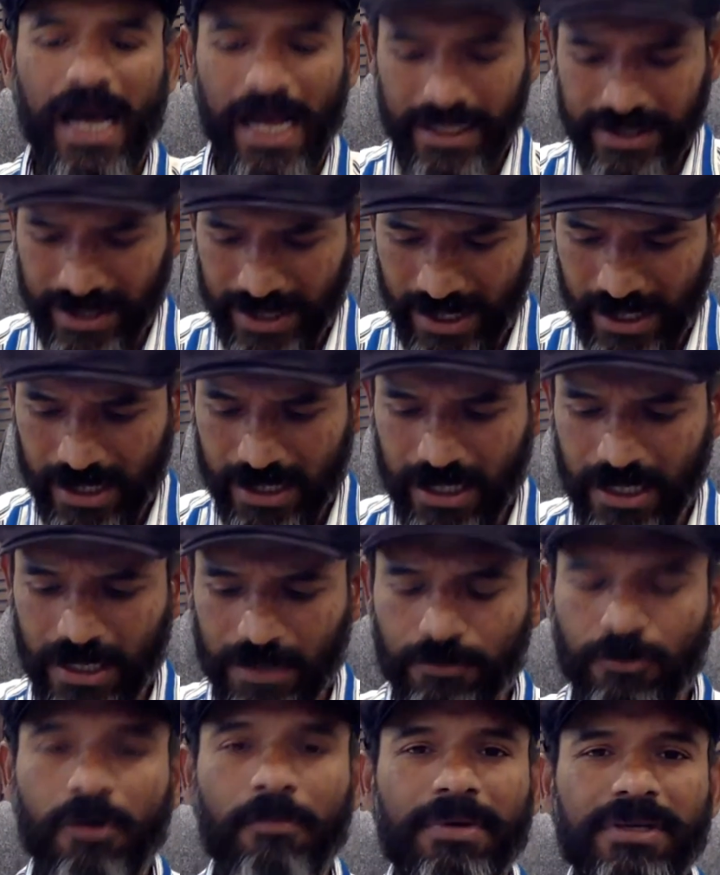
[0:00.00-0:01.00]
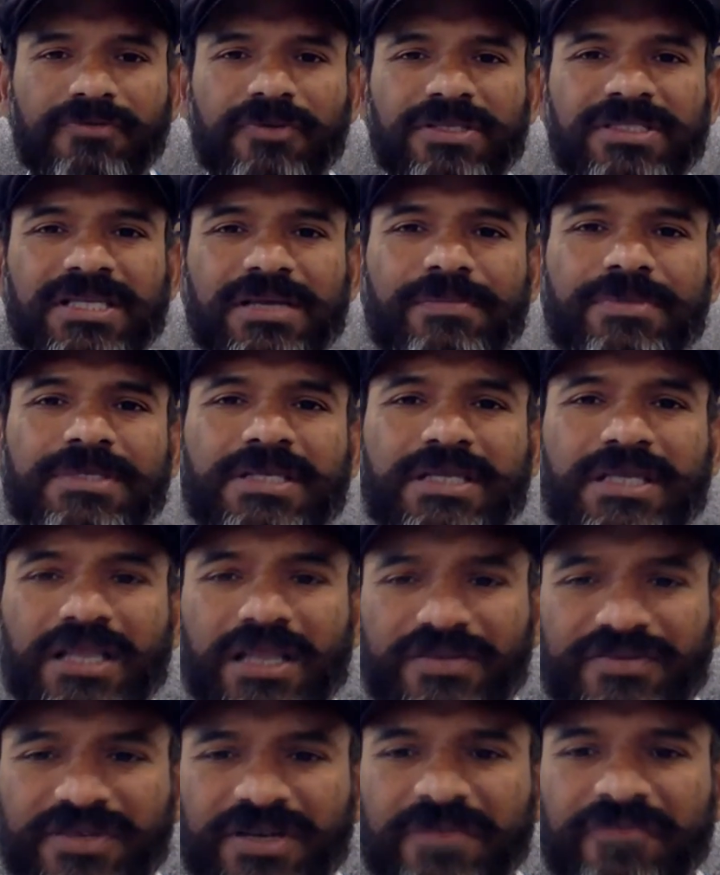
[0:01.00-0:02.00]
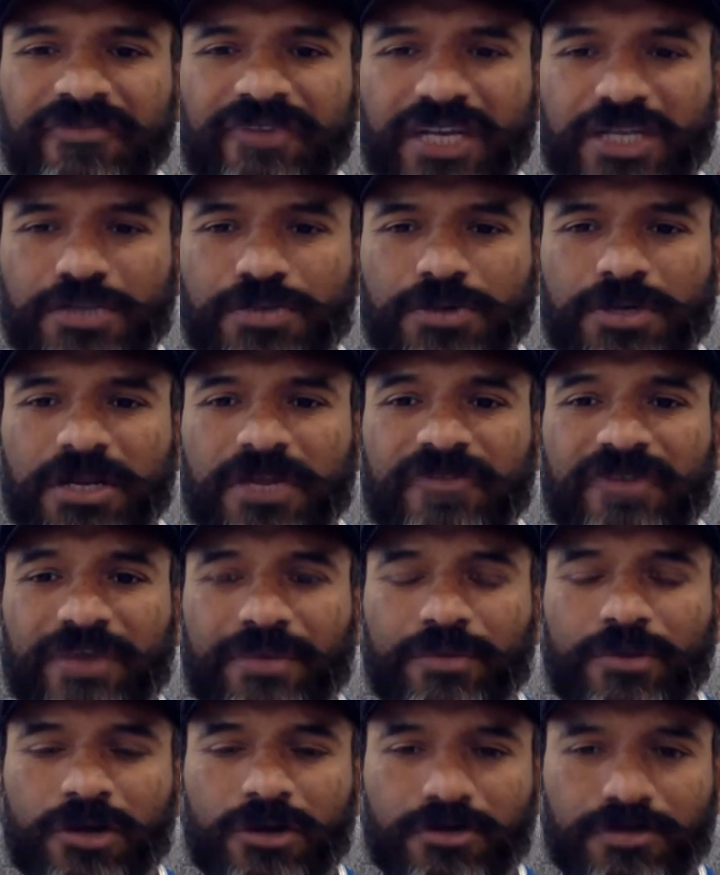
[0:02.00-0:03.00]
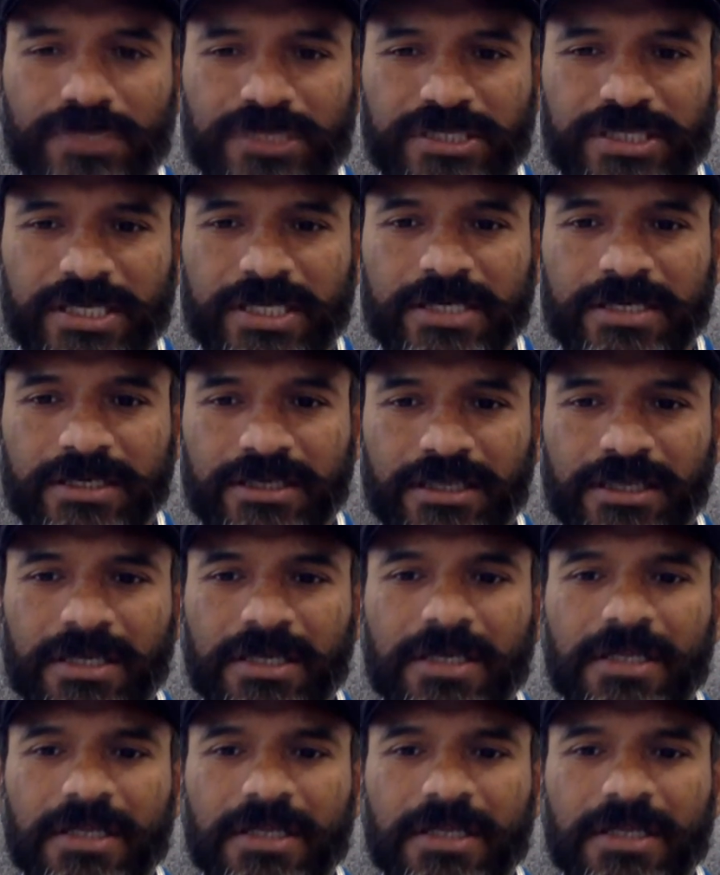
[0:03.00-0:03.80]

Uh, I think uh, Mohammad Wasim is another left arm fast bowler, if I'm not mistaken.